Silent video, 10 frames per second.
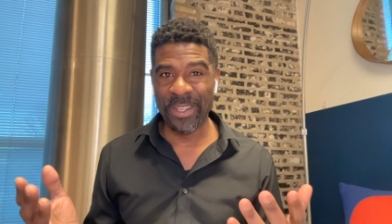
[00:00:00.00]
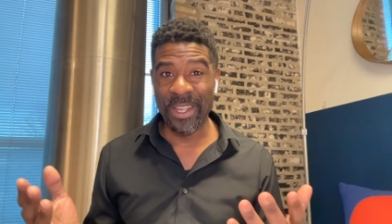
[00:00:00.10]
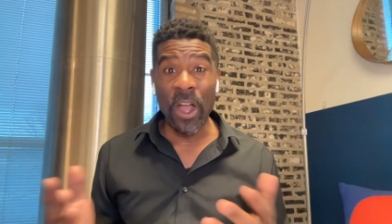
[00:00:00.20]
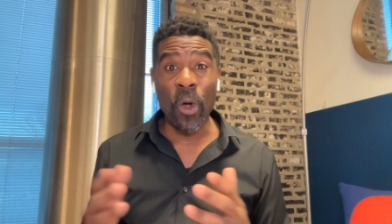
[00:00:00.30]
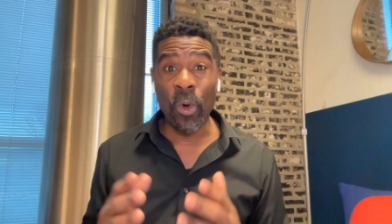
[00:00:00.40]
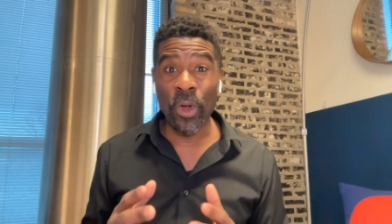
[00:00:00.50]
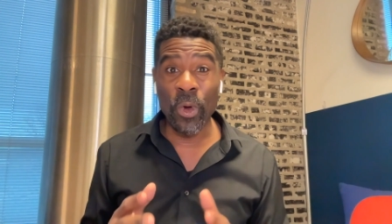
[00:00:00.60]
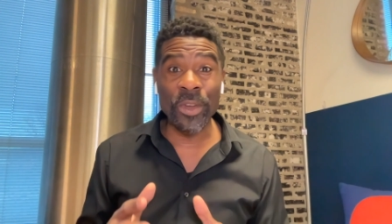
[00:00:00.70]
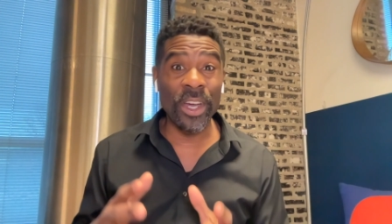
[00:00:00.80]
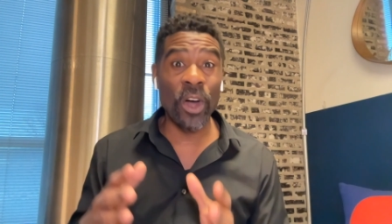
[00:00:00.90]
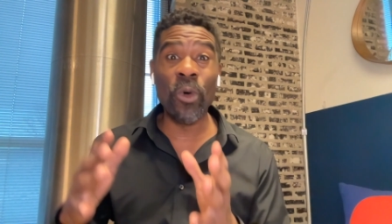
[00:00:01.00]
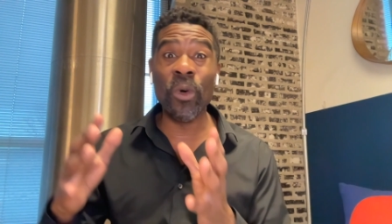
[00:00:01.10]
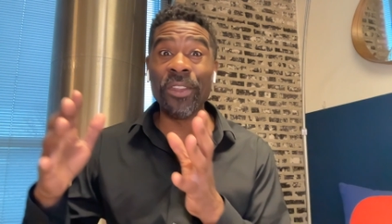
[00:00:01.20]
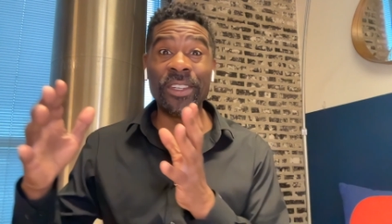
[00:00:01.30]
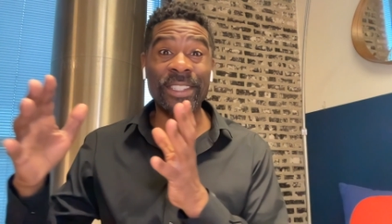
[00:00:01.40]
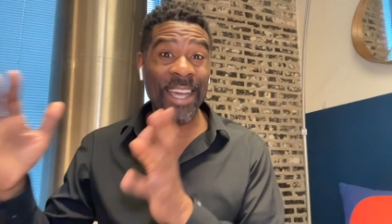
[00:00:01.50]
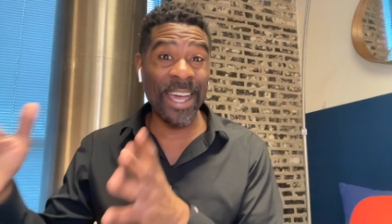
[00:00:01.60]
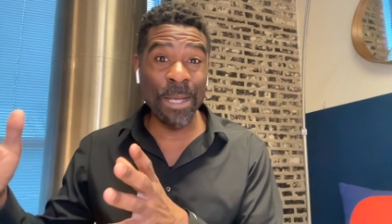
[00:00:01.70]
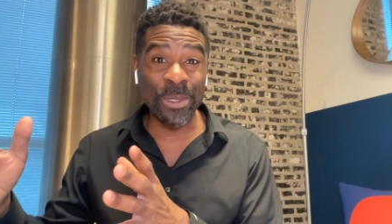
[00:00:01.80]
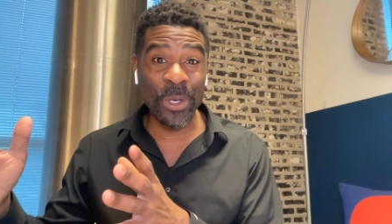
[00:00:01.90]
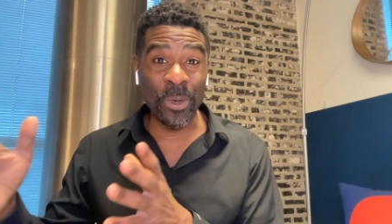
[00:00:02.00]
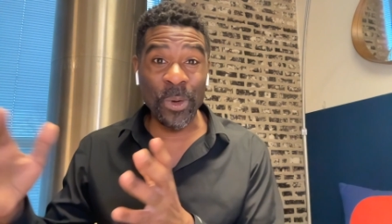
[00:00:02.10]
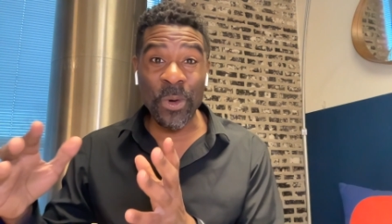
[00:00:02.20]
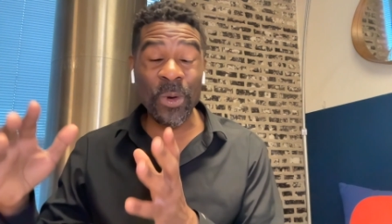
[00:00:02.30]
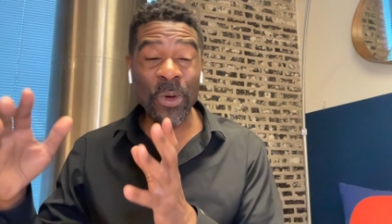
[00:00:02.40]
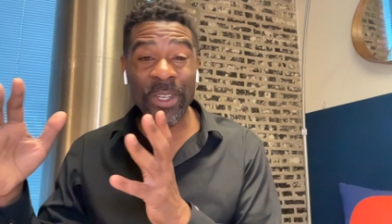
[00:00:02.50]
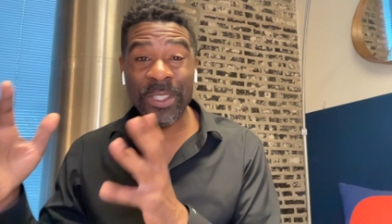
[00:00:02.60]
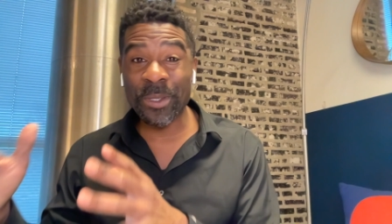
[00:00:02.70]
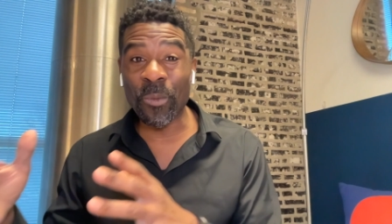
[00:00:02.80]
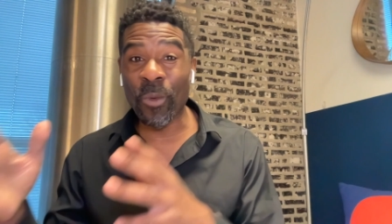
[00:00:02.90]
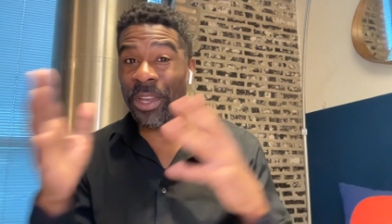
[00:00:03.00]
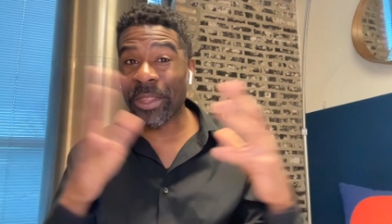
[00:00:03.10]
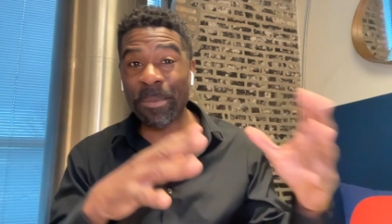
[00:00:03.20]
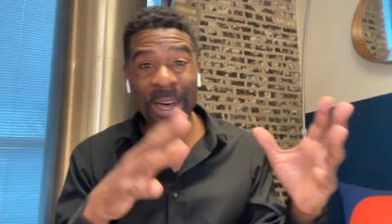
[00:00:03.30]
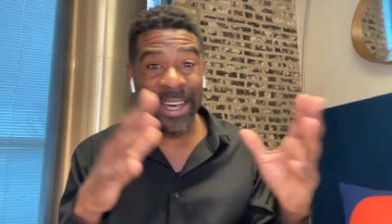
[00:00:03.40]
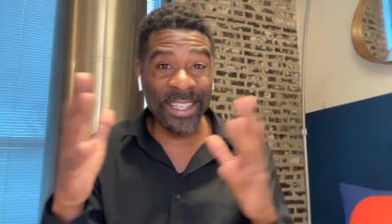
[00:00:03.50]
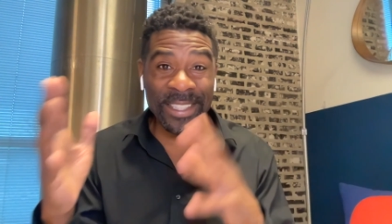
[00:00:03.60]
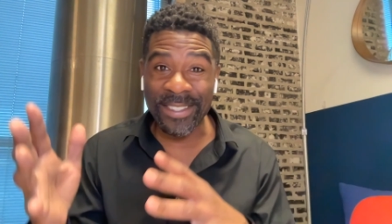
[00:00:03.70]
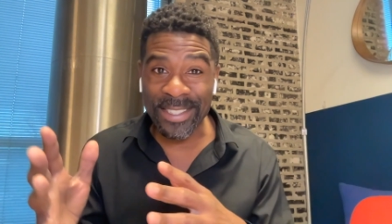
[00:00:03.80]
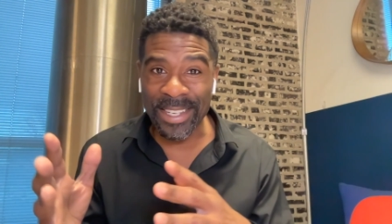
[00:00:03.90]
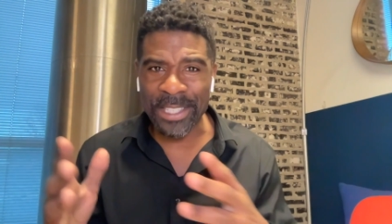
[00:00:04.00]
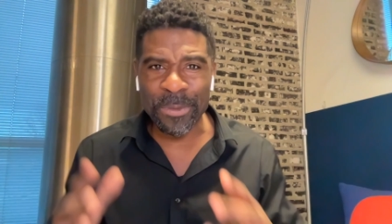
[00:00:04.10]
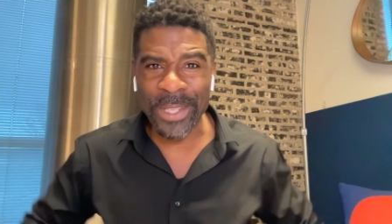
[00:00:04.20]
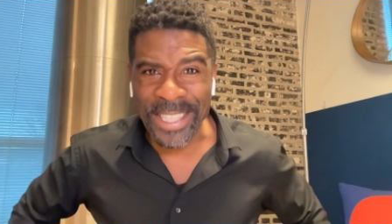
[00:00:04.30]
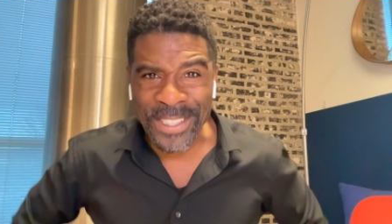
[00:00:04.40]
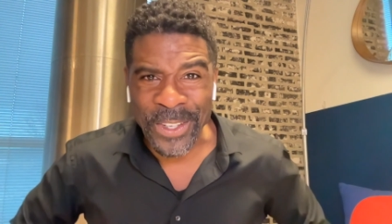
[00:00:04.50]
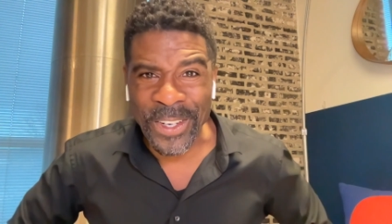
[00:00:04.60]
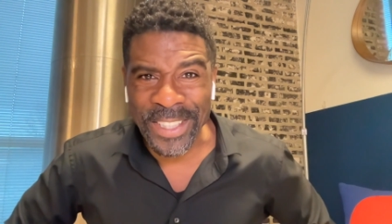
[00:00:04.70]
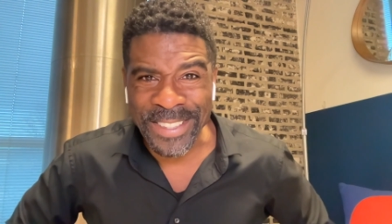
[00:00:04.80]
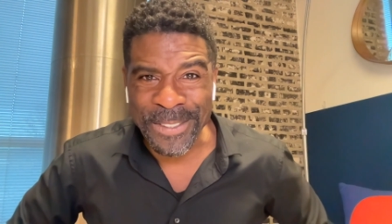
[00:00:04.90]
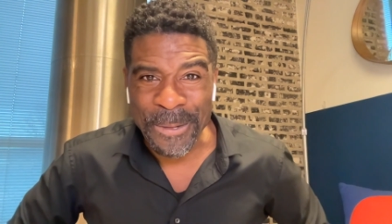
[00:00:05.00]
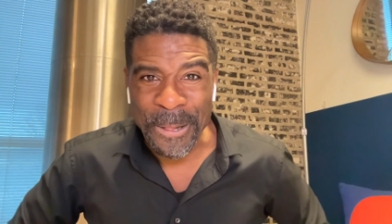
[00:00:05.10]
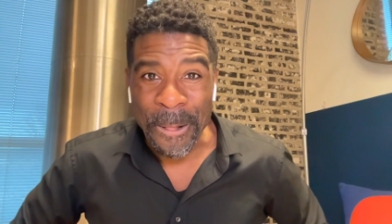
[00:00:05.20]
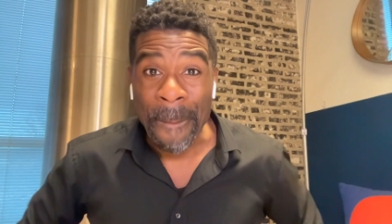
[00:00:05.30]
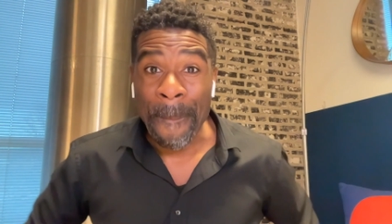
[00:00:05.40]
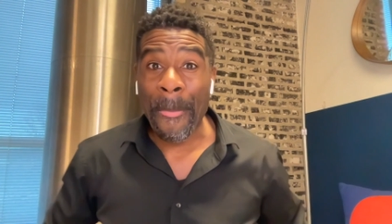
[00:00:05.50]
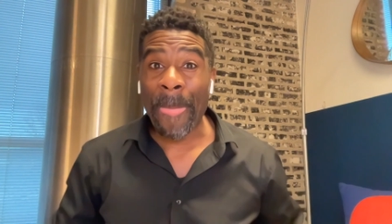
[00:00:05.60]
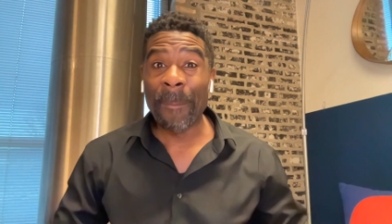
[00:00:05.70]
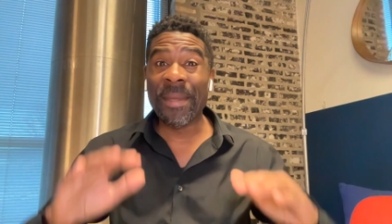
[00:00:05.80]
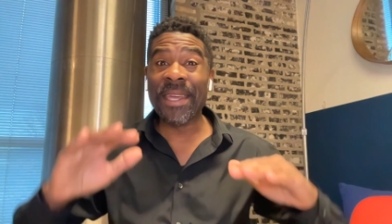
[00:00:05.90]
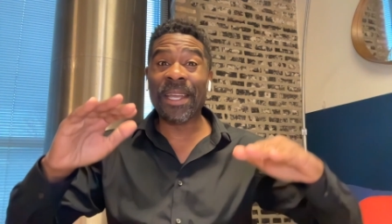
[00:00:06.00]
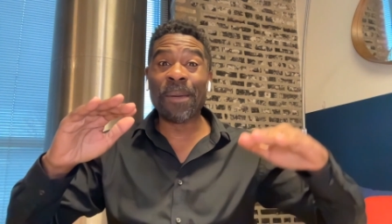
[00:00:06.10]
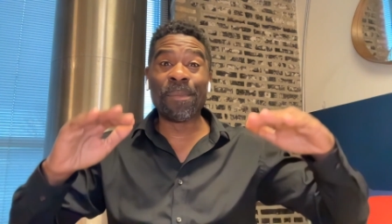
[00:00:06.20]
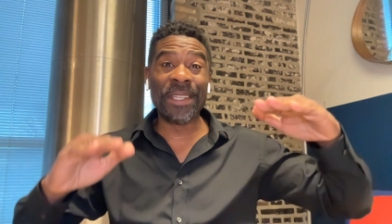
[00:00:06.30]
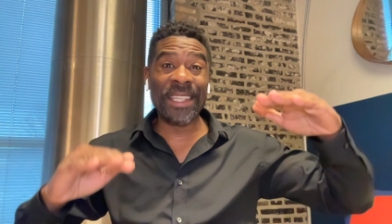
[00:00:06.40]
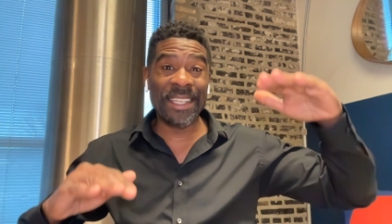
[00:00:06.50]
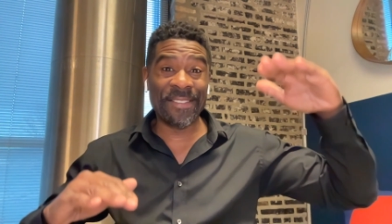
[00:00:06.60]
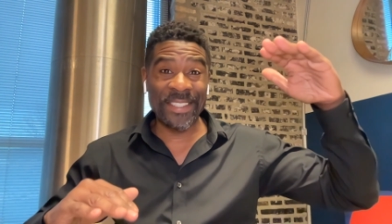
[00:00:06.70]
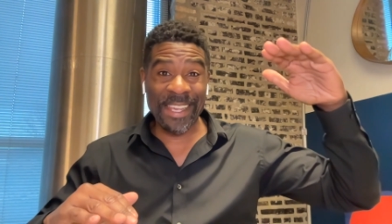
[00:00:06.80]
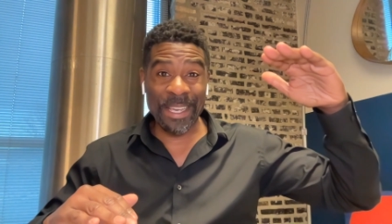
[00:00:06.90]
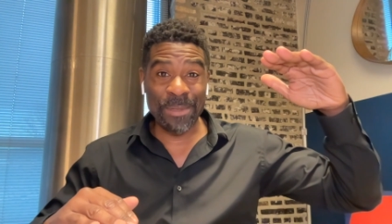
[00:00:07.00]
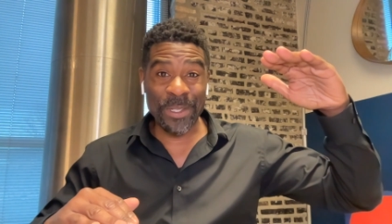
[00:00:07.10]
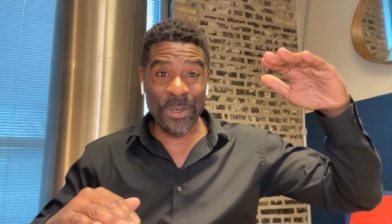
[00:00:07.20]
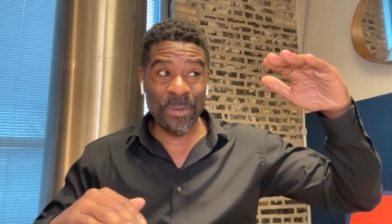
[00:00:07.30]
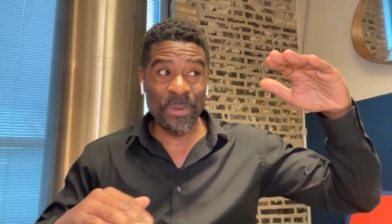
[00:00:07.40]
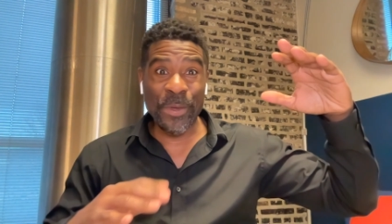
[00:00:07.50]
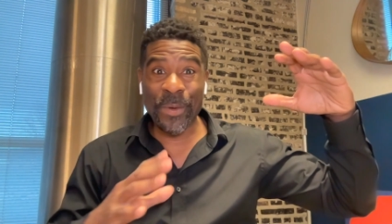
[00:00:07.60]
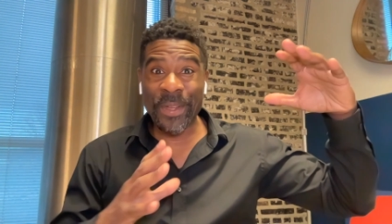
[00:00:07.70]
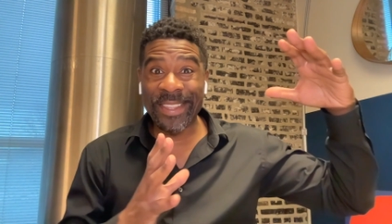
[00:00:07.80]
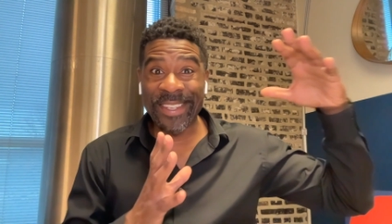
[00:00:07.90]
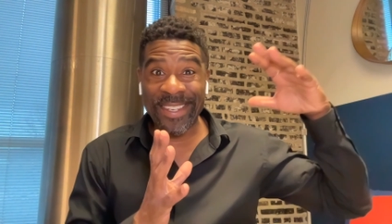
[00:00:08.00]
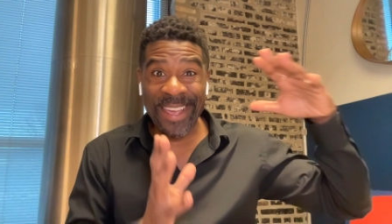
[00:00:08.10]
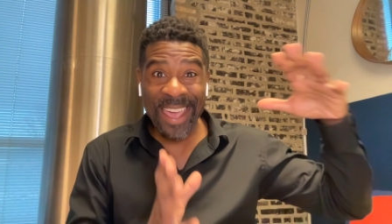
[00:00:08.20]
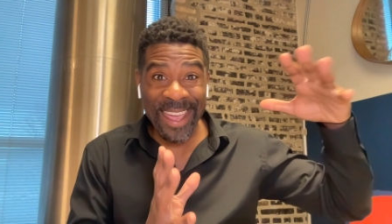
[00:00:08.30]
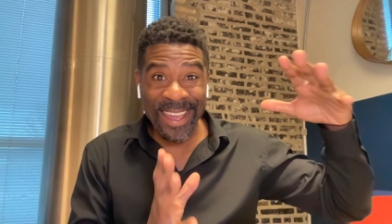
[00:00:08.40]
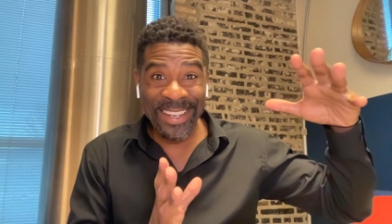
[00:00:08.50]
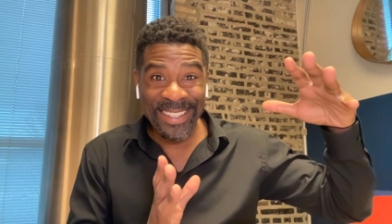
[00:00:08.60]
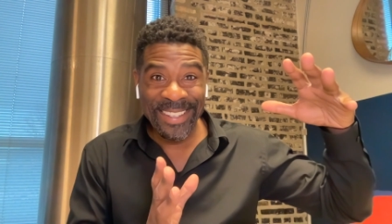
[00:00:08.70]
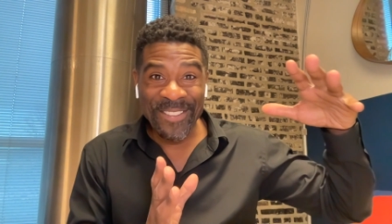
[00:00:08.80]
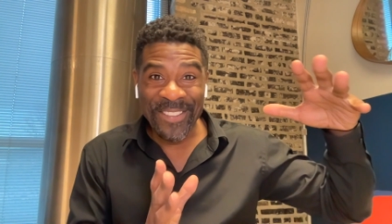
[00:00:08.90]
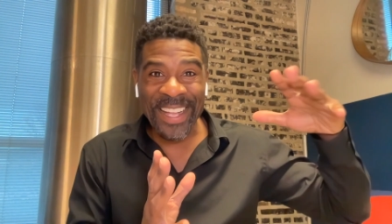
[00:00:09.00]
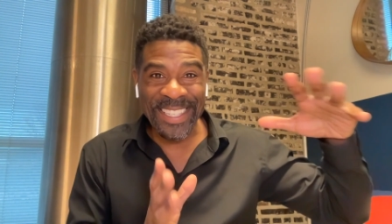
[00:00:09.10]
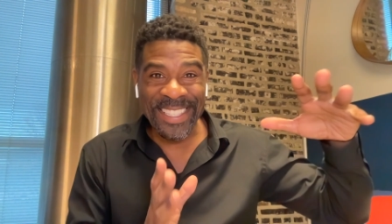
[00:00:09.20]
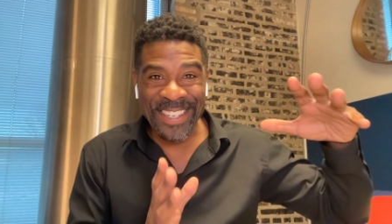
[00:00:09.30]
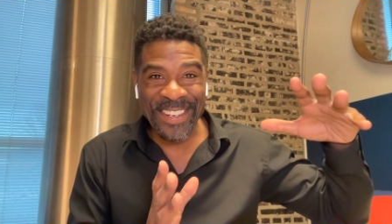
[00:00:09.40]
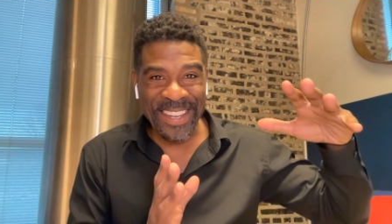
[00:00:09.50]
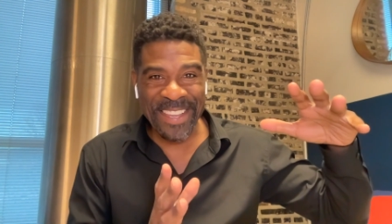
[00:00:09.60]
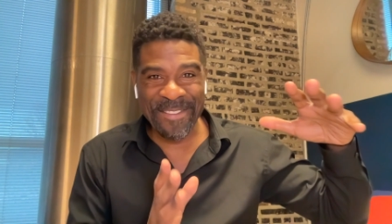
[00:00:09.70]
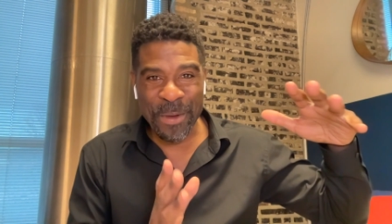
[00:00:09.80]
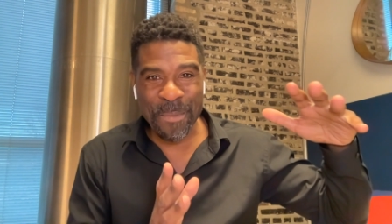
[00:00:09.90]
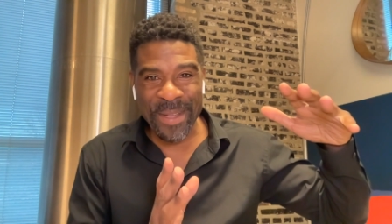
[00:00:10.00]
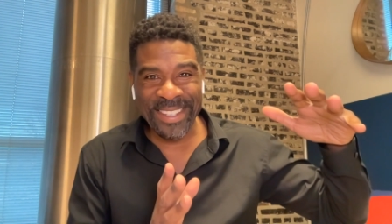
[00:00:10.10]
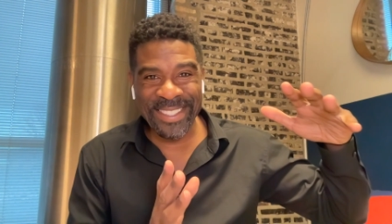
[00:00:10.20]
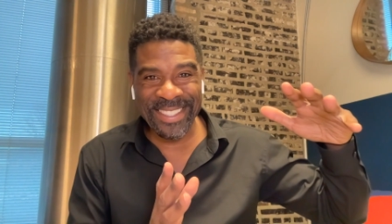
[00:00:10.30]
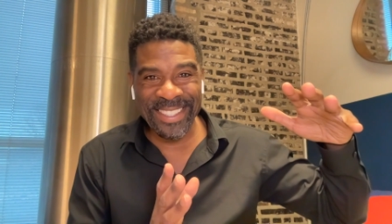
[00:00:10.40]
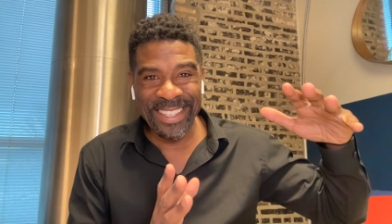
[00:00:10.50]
Or go in a whole other time zone, go across one of the ponds, as we like to call it, be in a completely different time zone during the day, volunteer and give your best.